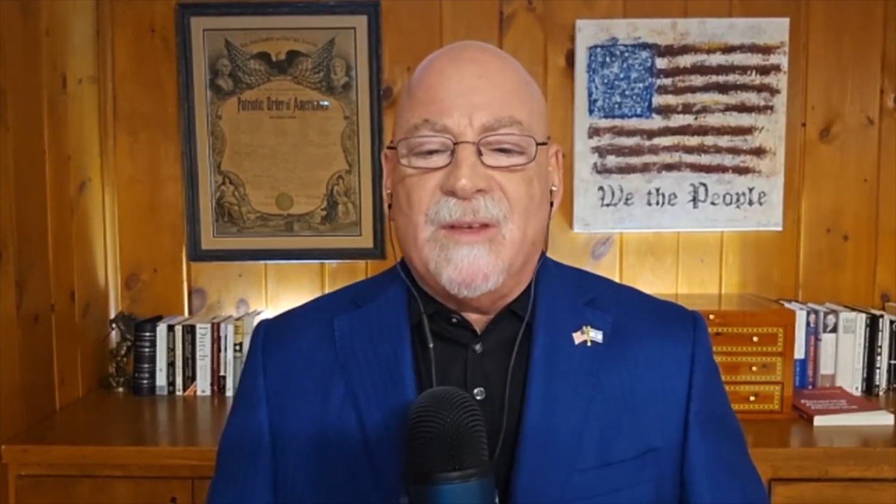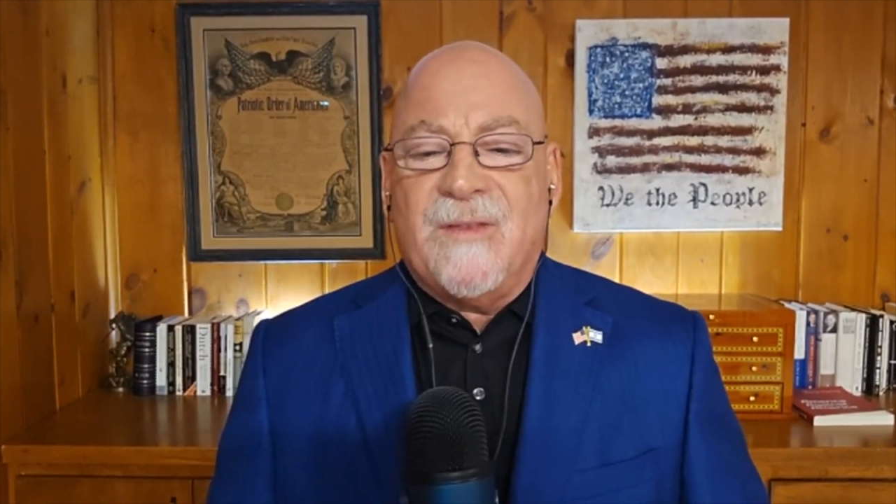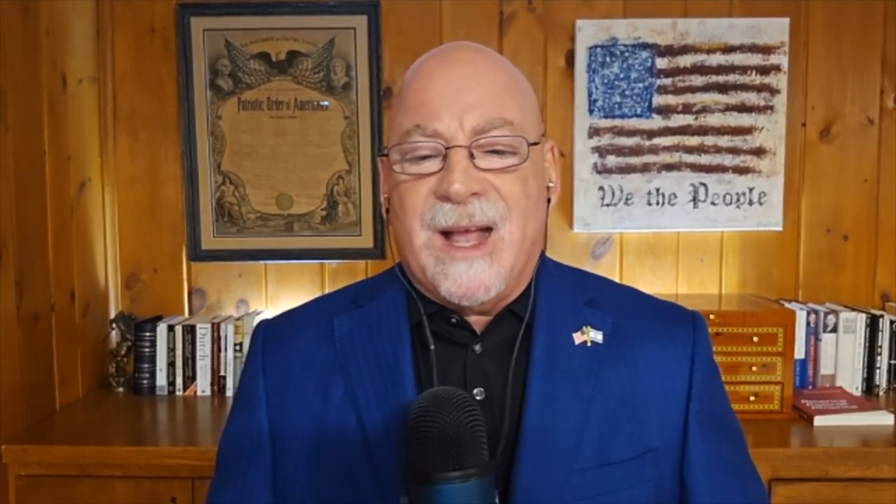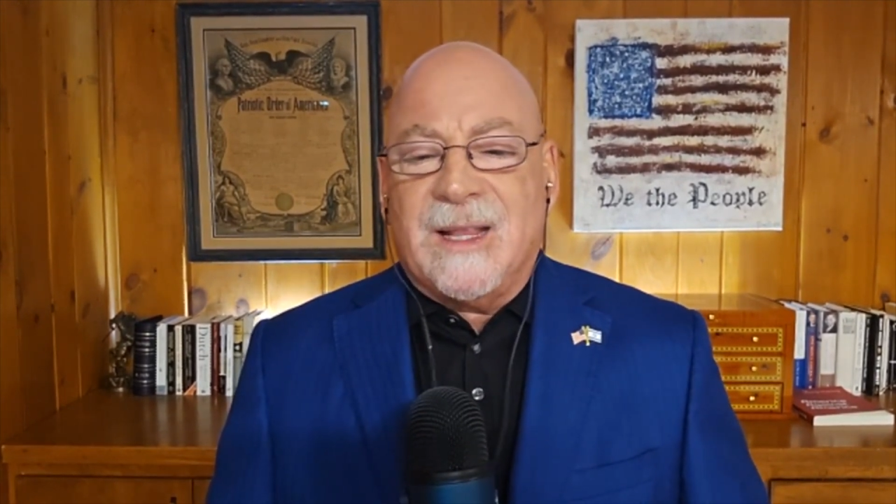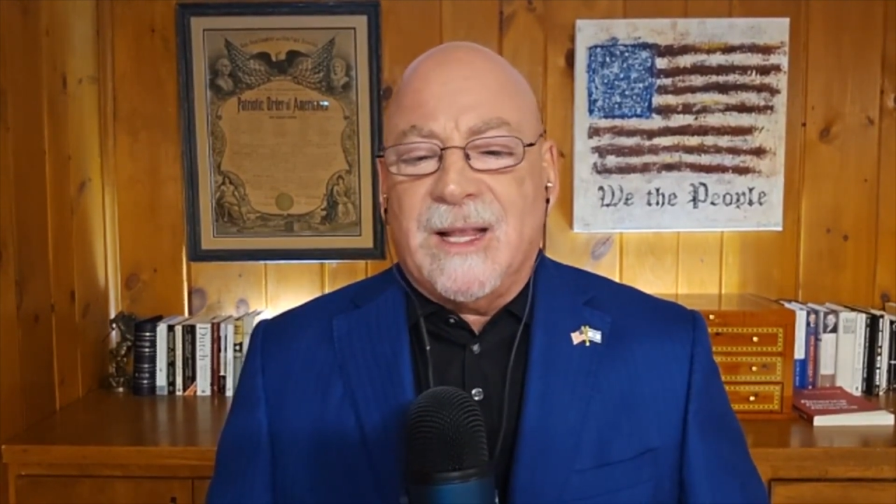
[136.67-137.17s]

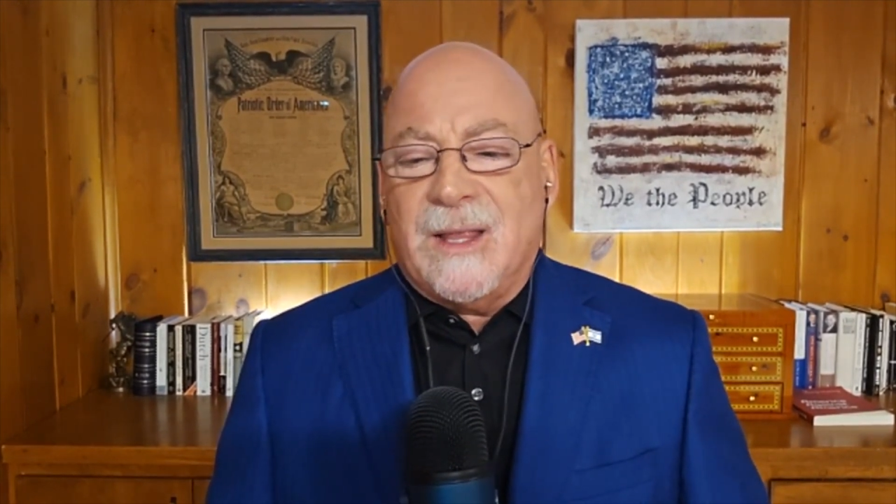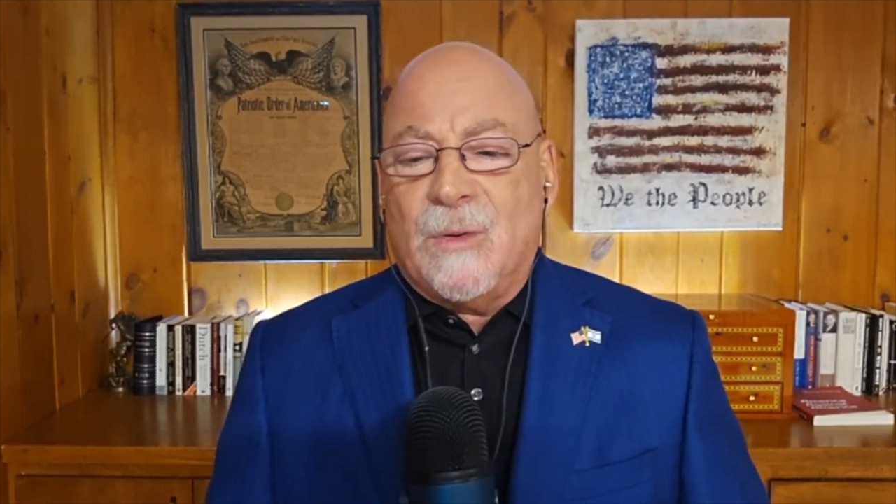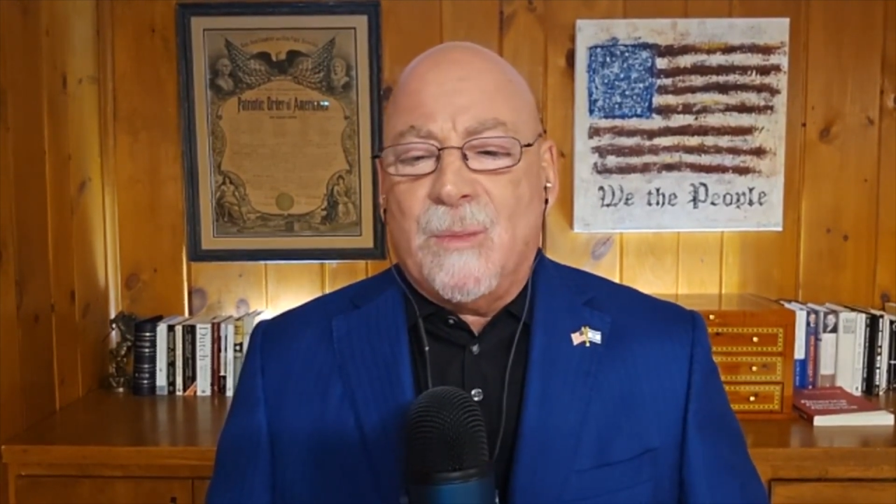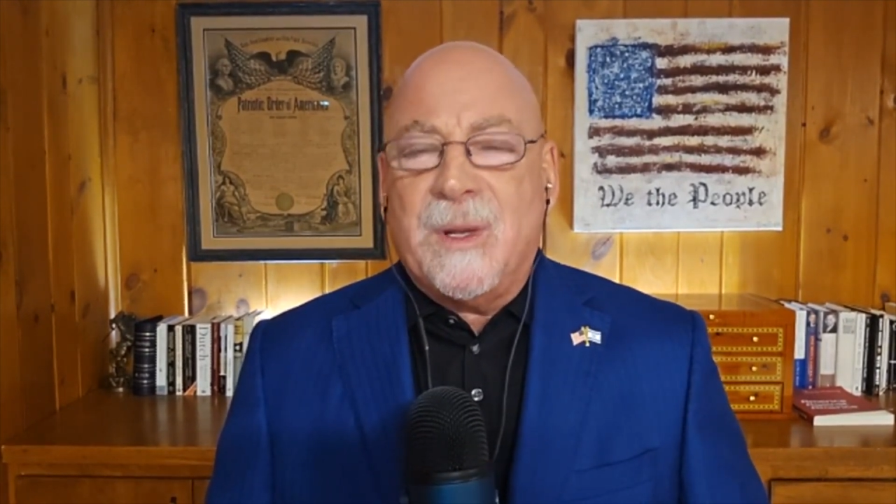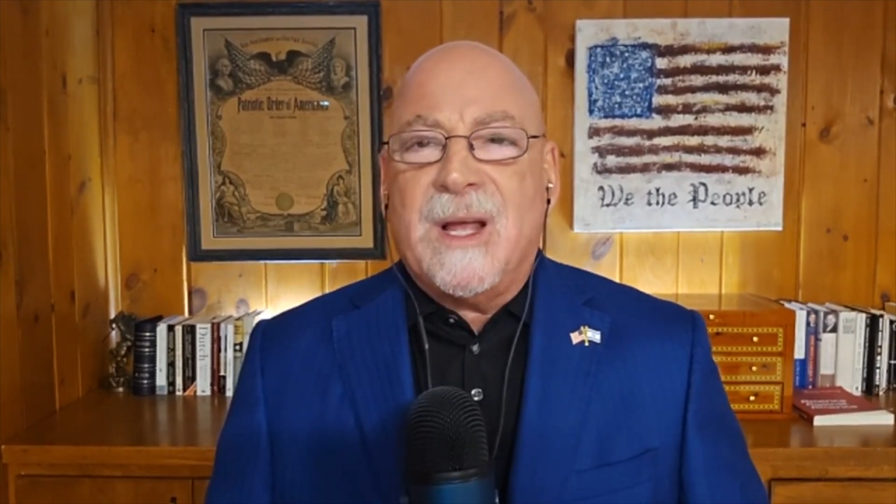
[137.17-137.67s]
fact that their
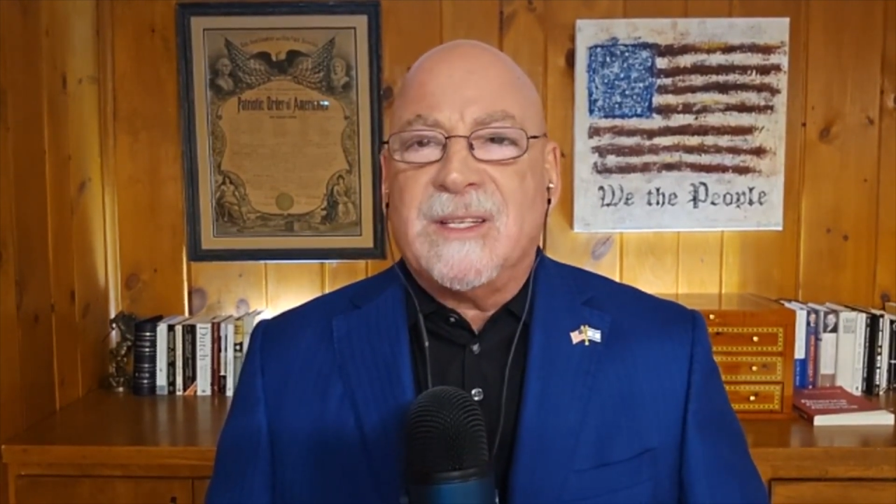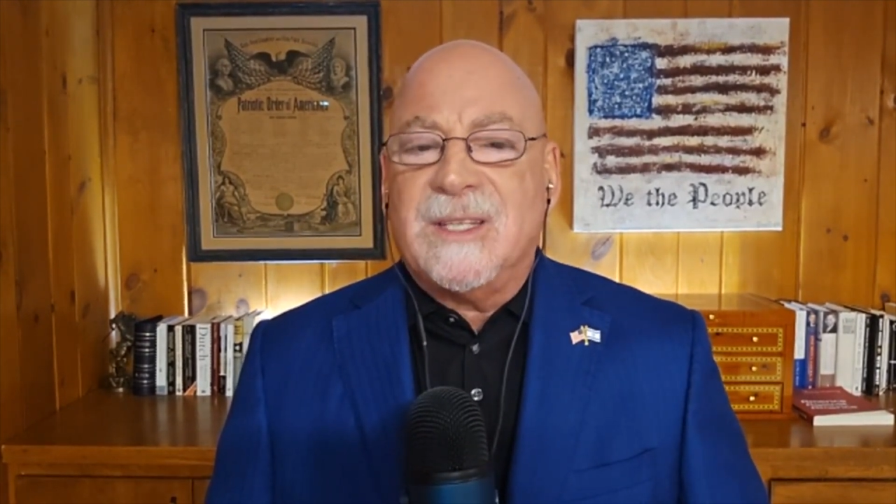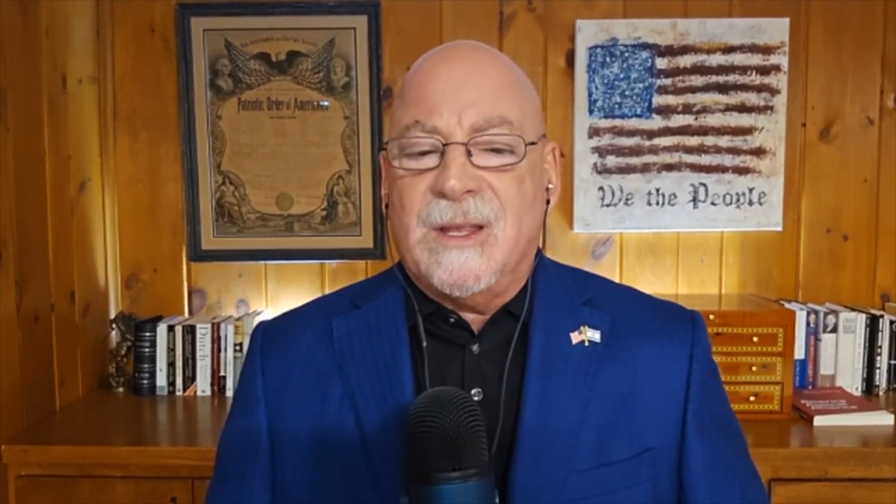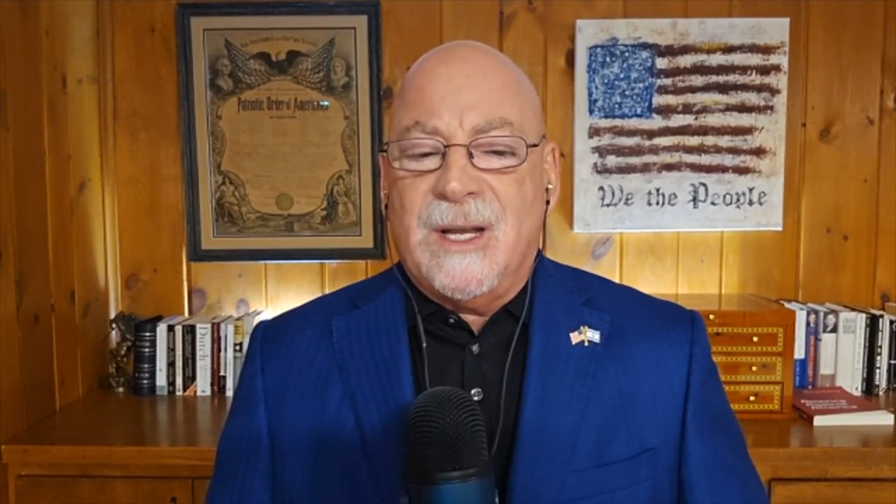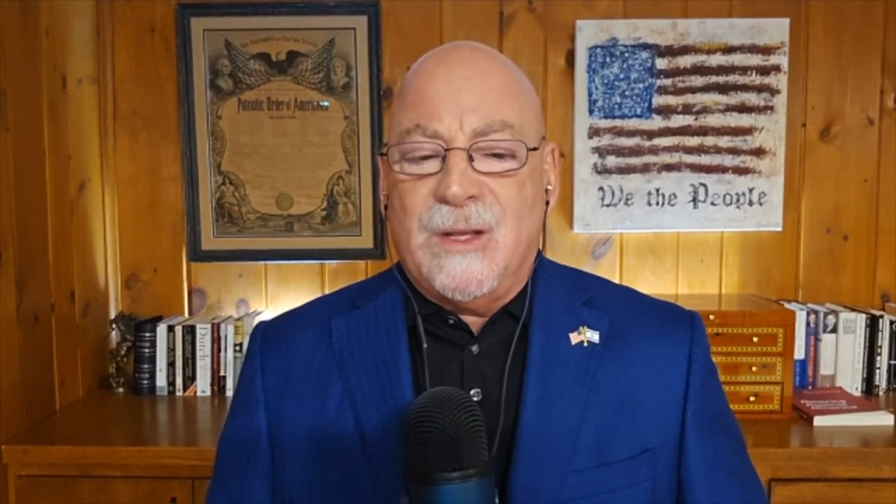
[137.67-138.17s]
open
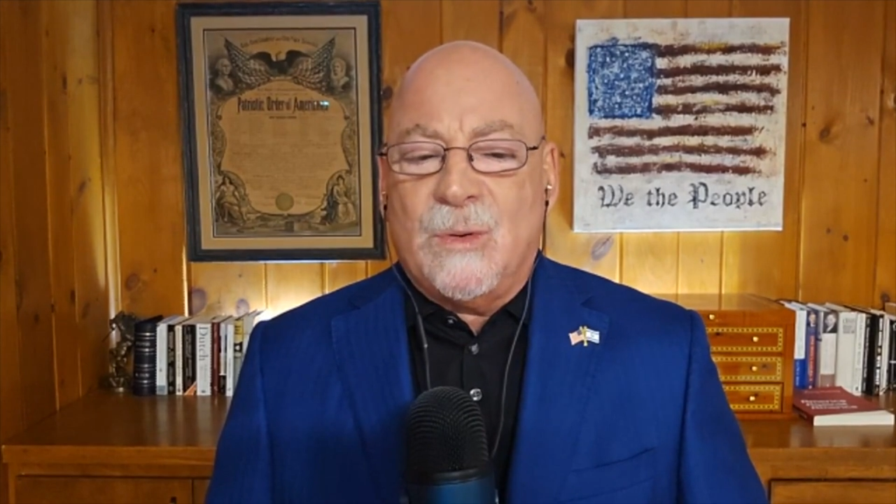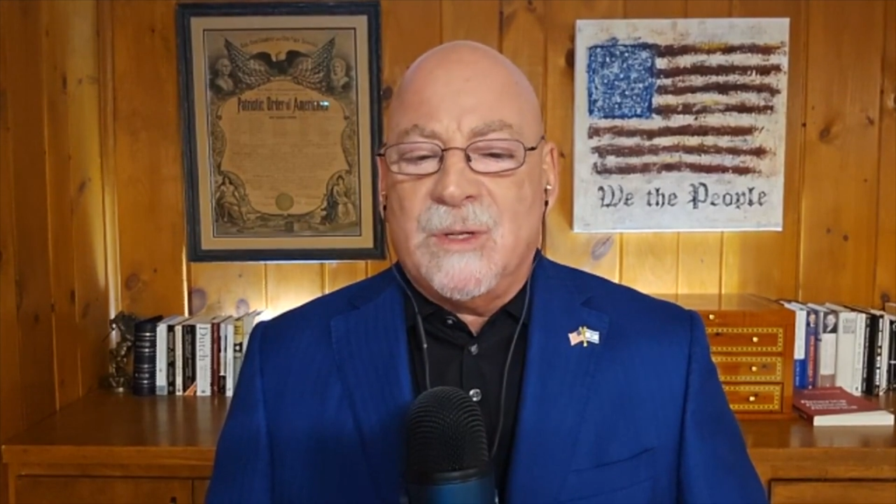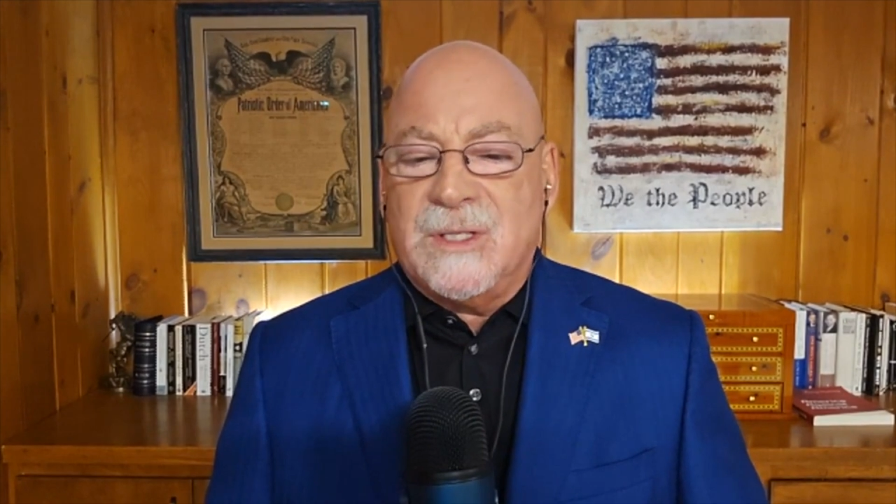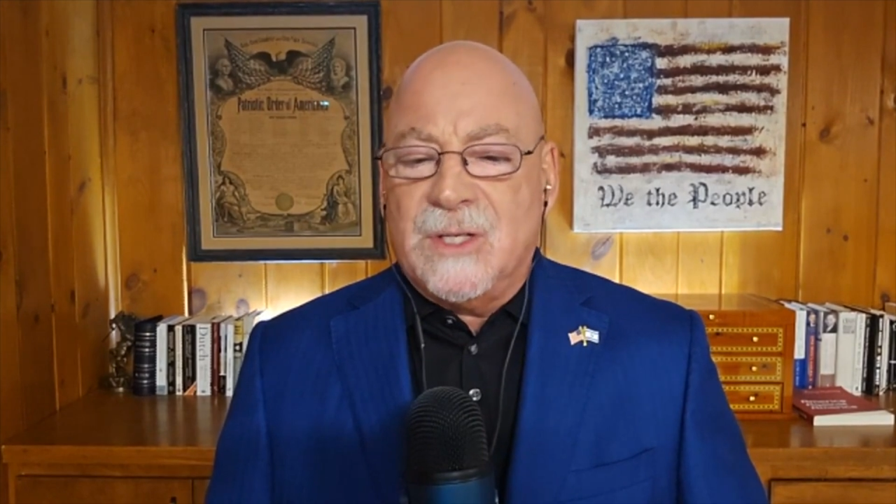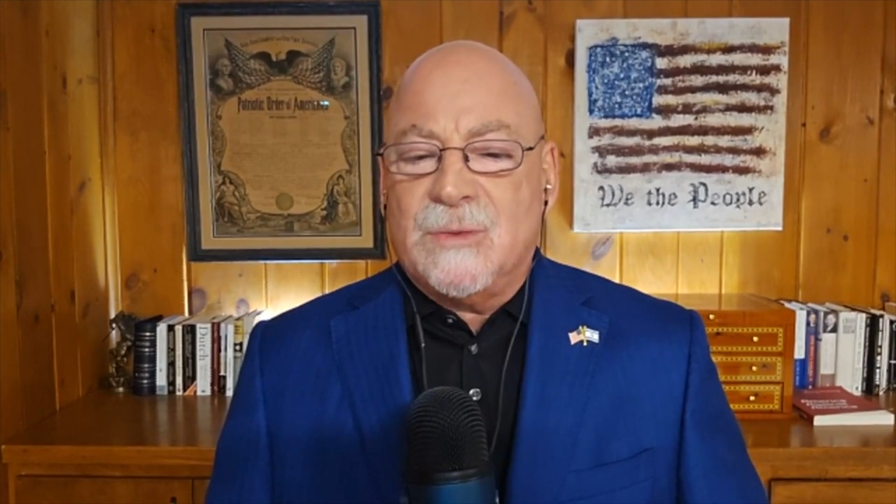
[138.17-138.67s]
hostility
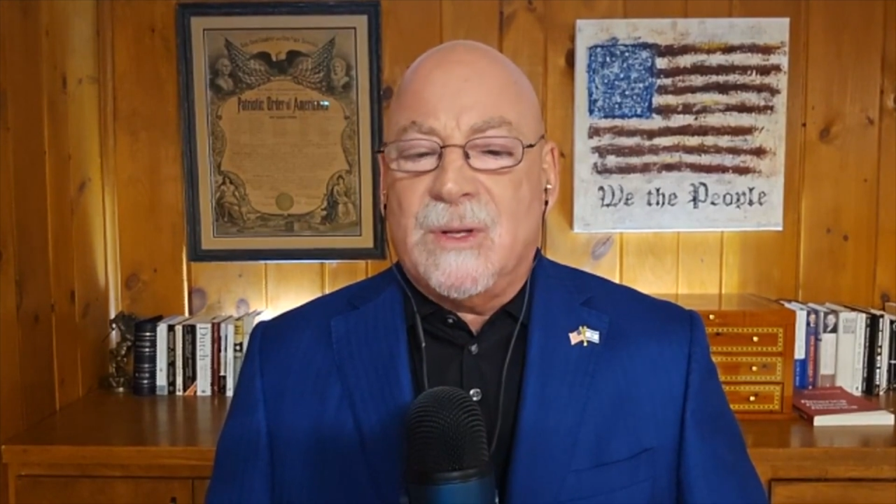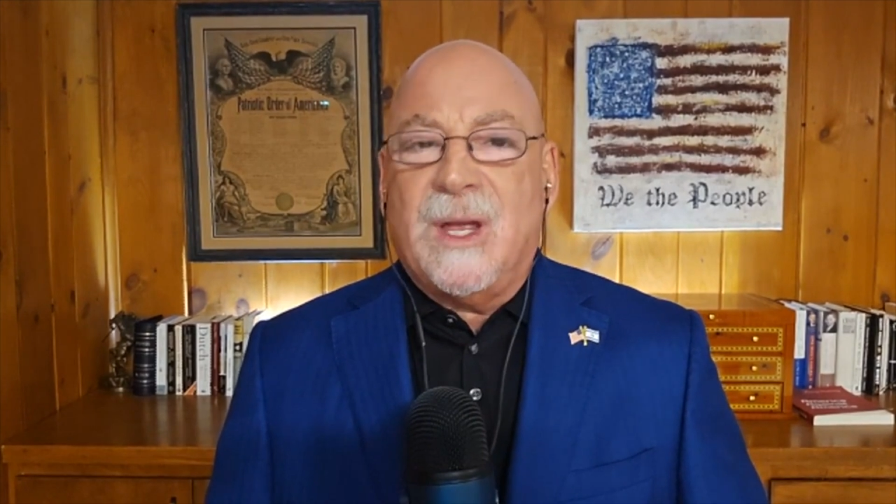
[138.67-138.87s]
towards Israel